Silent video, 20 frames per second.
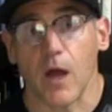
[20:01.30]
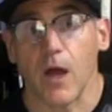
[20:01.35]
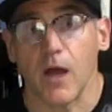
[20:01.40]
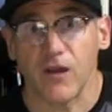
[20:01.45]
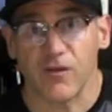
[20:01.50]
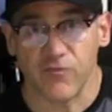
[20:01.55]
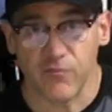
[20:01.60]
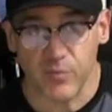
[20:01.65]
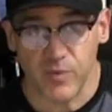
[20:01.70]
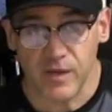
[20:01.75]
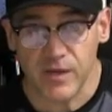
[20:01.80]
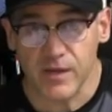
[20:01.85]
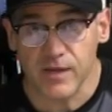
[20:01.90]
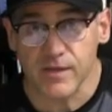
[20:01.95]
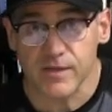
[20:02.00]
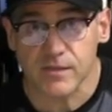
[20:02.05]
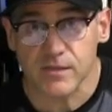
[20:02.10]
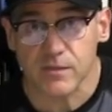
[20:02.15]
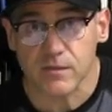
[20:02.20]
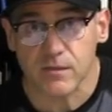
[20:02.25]
God of
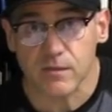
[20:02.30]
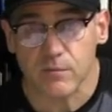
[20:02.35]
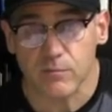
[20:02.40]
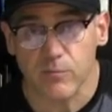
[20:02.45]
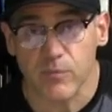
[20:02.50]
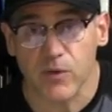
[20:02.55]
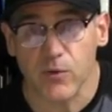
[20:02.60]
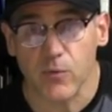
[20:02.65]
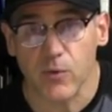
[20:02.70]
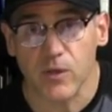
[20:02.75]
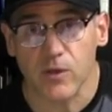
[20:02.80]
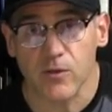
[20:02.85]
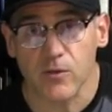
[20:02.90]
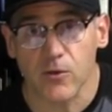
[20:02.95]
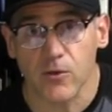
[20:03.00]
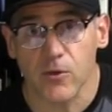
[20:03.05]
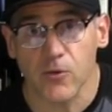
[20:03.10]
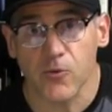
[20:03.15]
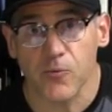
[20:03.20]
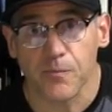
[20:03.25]
peace be with
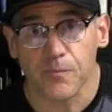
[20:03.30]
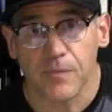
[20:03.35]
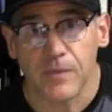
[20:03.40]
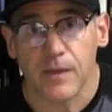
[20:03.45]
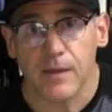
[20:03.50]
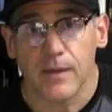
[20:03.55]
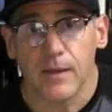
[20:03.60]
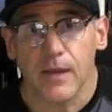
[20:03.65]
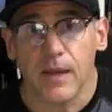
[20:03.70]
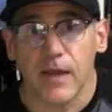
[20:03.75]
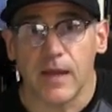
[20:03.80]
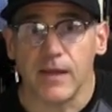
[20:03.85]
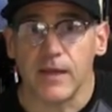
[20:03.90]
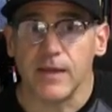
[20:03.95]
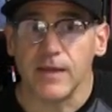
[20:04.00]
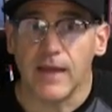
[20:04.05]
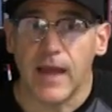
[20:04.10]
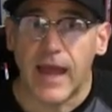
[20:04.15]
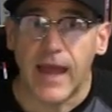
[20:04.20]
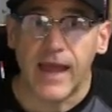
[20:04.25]
you. And
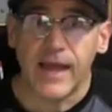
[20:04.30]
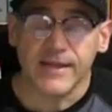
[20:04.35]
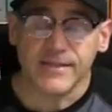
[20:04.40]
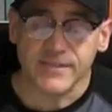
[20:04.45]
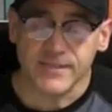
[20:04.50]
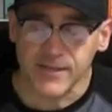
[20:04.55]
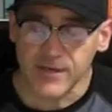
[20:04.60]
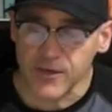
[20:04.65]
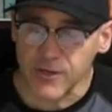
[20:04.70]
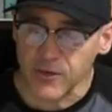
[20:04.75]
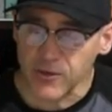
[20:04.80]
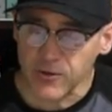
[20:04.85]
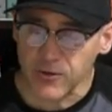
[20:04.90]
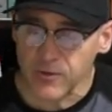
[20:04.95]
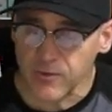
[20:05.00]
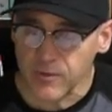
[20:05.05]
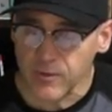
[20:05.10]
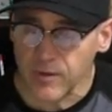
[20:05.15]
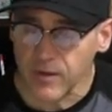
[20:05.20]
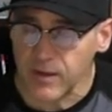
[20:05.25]
he adds
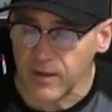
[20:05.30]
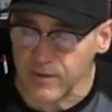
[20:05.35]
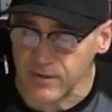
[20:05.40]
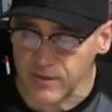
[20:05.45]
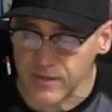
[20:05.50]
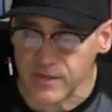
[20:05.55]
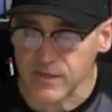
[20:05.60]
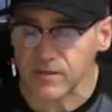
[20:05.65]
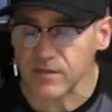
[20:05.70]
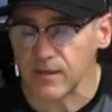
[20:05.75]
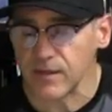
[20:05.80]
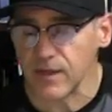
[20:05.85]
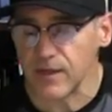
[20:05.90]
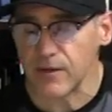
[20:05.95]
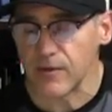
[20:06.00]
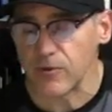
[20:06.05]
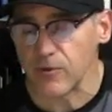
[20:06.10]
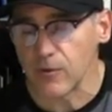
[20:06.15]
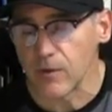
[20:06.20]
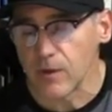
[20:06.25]
here in this
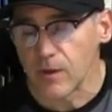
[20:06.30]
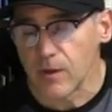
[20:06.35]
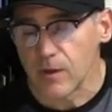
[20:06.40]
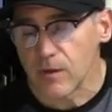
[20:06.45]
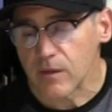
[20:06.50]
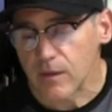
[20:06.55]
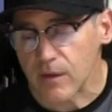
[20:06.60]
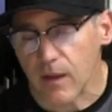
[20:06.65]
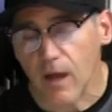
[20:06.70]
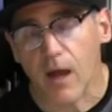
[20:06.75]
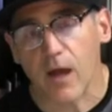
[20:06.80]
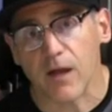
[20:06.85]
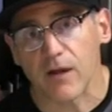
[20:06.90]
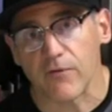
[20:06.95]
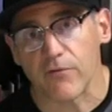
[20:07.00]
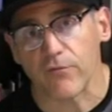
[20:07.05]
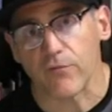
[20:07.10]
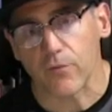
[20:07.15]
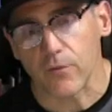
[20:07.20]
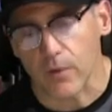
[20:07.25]
letter, the
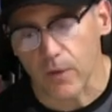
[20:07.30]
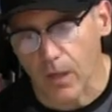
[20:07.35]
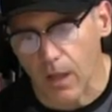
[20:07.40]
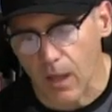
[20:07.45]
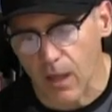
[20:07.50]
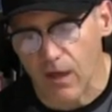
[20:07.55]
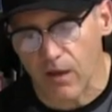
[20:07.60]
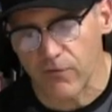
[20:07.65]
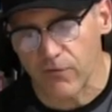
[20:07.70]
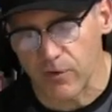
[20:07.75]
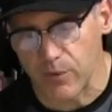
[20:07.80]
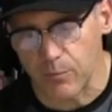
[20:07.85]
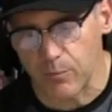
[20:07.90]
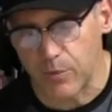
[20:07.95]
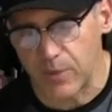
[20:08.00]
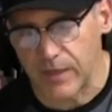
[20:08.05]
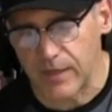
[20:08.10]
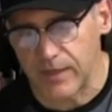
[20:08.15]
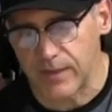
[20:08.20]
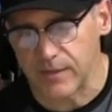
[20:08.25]
God of love
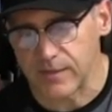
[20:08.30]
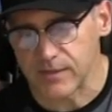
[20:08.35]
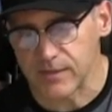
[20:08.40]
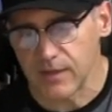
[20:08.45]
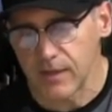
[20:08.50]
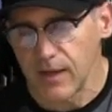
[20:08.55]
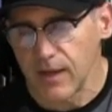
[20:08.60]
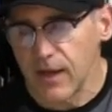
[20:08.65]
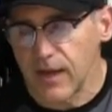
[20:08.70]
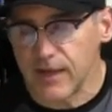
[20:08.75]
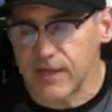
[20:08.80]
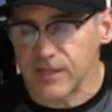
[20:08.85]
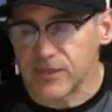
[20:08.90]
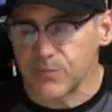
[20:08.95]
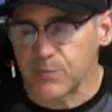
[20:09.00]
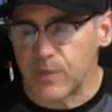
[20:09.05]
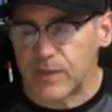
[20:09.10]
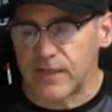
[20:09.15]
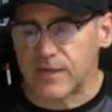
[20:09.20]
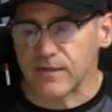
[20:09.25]
and peace. And it
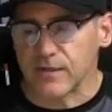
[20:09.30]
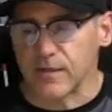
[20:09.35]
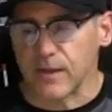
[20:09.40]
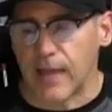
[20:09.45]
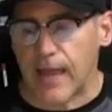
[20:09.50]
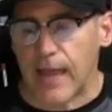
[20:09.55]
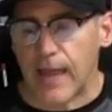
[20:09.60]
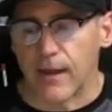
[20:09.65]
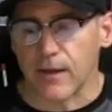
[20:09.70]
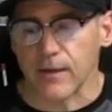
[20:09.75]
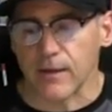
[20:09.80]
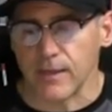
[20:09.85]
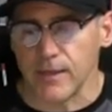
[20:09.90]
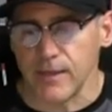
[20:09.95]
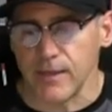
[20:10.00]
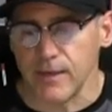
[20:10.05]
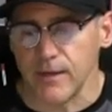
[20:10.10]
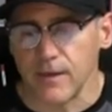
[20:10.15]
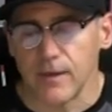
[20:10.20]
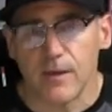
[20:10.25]
speaks
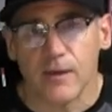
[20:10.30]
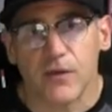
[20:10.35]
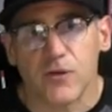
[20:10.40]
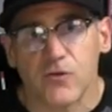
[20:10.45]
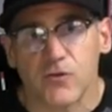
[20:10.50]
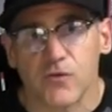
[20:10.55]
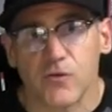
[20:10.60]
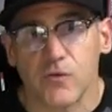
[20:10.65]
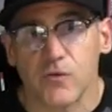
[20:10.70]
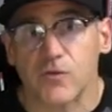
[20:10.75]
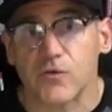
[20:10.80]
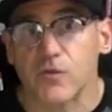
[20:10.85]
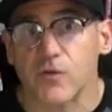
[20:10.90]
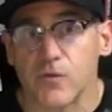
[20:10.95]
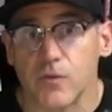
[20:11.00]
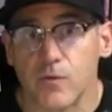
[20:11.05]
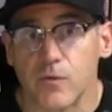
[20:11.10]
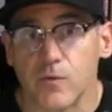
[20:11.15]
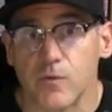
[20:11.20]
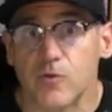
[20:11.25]
loudly
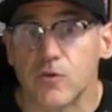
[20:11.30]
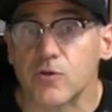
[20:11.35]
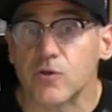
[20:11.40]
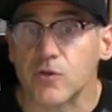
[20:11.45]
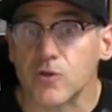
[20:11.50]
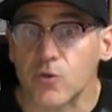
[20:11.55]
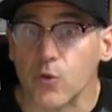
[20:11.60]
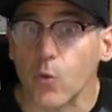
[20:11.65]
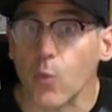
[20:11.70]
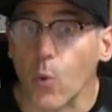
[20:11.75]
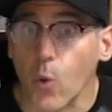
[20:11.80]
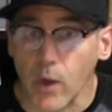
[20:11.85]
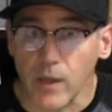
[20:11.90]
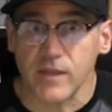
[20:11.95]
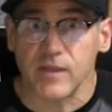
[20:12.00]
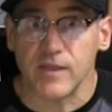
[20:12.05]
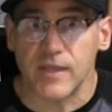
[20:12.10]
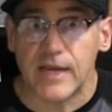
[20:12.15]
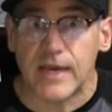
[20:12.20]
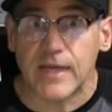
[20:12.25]
to
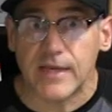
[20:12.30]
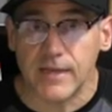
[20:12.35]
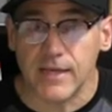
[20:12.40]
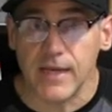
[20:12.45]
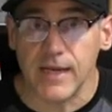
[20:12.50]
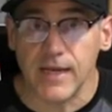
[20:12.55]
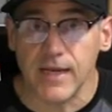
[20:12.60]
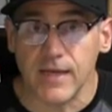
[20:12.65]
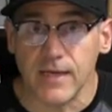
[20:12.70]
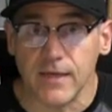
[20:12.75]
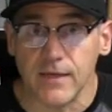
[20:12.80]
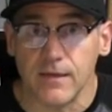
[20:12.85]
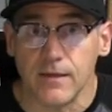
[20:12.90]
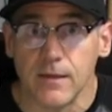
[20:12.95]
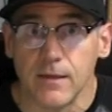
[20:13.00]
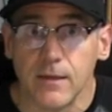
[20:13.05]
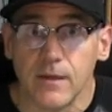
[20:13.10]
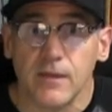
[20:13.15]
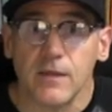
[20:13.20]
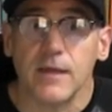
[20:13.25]
what they need.
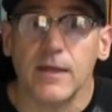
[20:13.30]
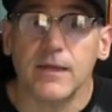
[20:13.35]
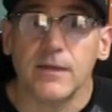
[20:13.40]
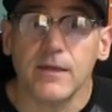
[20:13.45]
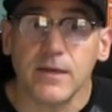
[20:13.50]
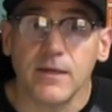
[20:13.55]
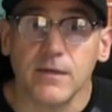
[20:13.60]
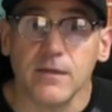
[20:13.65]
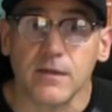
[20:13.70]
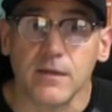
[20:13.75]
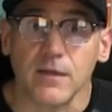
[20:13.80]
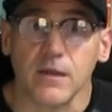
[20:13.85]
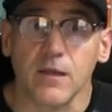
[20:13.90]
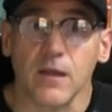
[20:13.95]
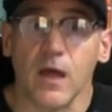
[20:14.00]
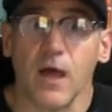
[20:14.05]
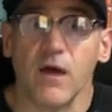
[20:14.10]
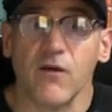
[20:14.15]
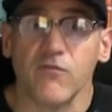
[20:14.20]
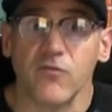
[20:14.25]
They need the
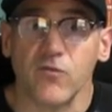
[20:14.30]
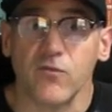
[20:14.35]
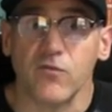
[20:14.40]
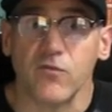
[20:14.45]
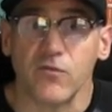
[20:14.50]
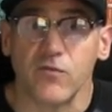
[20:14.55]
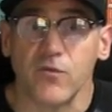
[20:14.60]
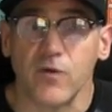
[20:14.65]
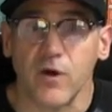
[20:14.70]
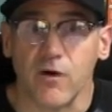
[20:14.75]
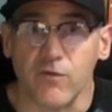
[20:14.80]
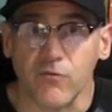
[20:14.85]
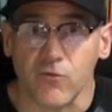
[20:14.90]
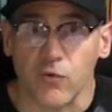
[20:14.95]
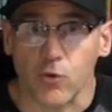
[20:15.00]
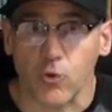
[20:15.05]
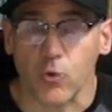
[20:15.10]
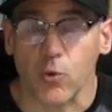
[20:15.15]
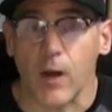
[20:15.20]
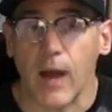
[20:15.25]
love
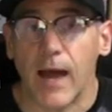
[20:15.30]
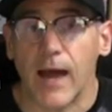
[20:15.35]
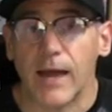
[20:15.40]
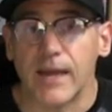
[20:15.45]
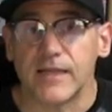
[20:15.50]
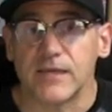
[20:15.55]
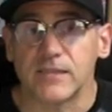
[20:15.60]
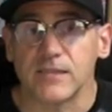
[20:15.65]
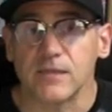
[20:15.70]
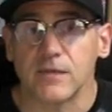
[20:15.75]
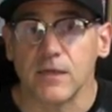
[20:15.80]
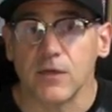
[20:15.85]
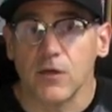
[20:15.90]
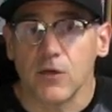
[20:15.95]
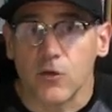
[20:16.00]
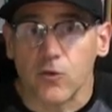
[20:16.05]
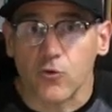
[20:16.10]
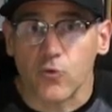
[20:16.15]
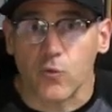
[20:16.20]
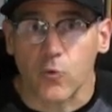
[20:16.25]
of Christ
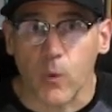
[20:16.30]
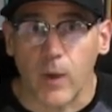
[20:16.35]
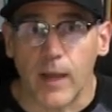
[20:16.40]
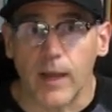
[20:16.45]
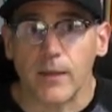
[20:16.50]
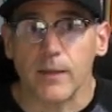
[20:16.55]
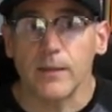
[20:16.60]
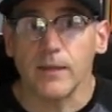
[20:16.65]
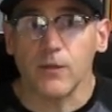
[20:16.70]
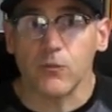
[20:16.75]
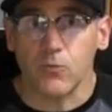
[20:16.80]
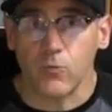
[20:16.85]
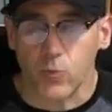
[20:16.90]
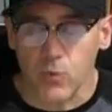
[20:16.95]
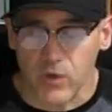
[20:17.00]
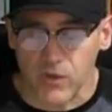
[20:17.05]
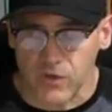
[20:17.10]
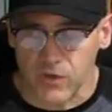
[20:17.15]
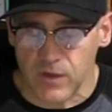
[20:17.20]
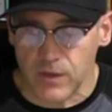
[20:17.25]
dwelling
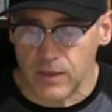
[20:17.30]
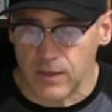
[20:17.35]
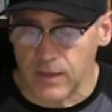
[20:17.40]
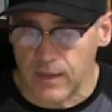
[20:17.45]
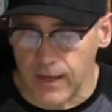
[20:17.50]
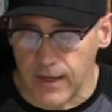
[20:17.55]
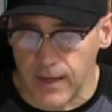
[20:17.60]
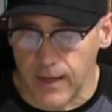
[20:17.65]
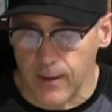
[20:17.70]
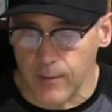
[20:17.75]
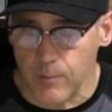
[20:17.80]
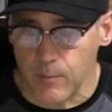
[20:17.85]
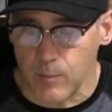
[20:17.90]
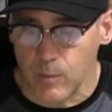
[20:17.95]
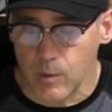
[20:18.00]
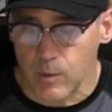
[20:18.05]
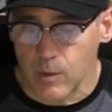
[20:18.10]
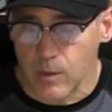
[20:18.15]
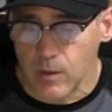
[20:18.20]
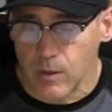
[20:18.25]
within them,
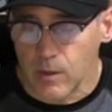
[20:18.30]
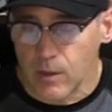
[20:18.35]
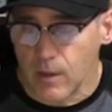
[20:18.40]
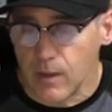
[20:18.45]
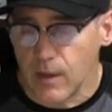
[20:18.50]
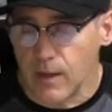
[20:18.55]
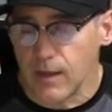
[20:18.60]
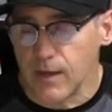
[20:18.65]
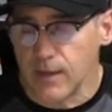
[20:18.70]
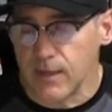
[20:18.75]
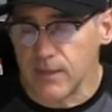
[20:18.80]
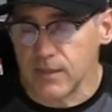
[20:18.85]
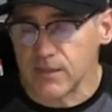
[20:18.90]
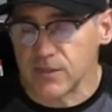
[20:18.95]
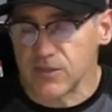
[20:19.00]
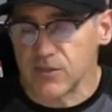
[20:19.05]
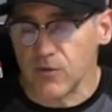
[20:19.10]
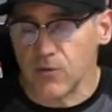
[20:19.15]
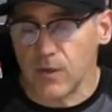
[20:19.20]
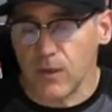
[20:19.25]

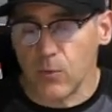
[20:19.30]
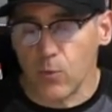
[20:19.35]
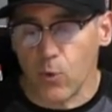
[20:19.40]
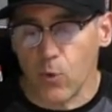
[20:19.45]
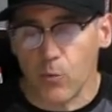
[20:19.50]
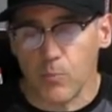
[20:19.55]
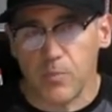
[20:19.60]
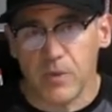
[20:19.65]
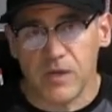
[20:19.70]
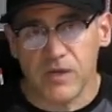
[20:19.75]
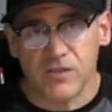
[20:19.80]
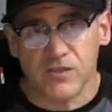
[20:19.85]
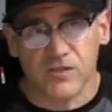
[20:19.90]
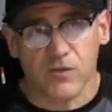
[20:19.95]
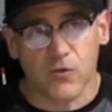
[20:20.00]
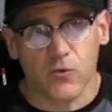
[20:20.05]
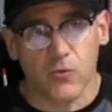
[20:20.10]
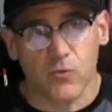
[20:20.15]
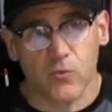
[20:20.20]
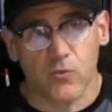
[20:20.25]
so they won't be
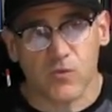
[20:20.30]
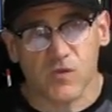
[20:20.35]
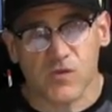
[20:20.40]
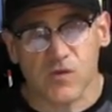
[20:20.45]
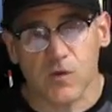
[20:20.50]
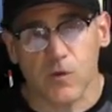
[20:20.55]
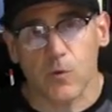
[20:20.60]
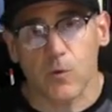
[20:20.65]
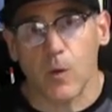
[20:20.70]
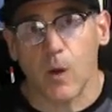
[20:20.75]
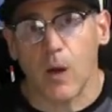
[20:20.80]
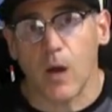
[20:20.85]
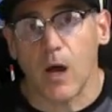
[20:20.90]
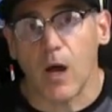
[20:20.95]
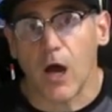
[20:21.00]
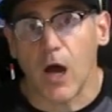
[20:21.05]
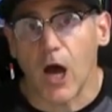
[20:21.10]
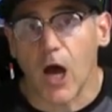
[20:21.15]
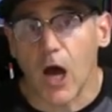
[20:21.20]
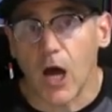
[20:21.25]
so
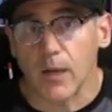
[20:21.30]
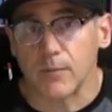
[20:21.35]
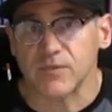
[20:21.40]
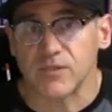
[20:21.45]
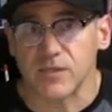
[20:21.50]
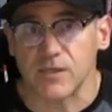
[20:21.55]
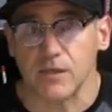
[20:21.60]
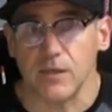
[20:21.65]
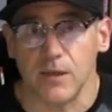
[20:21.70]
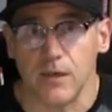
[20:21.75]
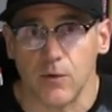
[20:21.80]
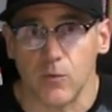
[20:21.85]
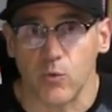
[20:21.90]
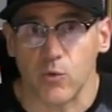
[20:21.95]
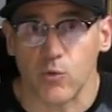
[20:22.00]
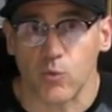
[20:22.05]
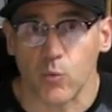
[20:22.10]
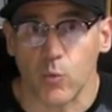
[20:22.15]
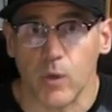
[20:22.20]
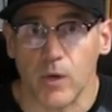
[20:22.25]
obstinate
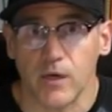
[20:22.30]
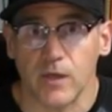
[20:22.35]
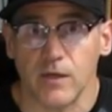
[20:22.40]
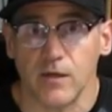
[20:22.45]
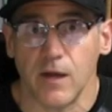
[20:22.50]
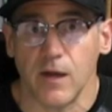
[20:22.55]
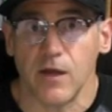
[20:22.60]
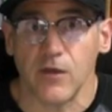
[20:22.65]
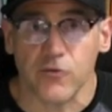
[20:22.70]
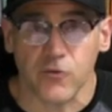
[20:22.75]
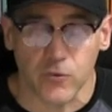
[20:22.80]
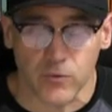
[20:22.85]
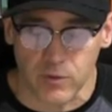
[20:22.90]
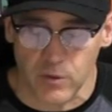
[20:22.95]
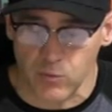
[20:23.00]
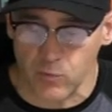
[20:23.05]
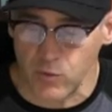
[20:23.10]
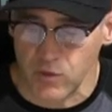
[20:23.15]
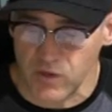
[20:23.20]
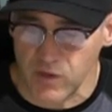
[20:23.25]
with one another
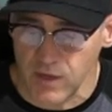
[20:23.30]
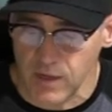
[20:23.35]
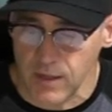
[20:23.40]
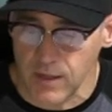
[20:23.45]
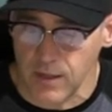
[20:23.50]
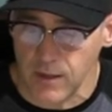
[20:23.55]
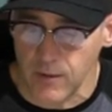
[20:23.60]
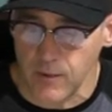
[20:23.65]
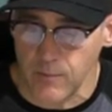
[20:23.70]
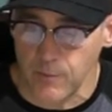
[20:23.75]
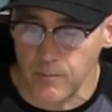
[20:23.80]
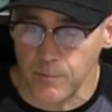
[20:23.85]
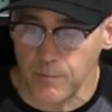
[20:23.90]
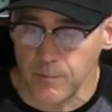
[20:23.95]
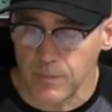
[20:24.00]
and with Him.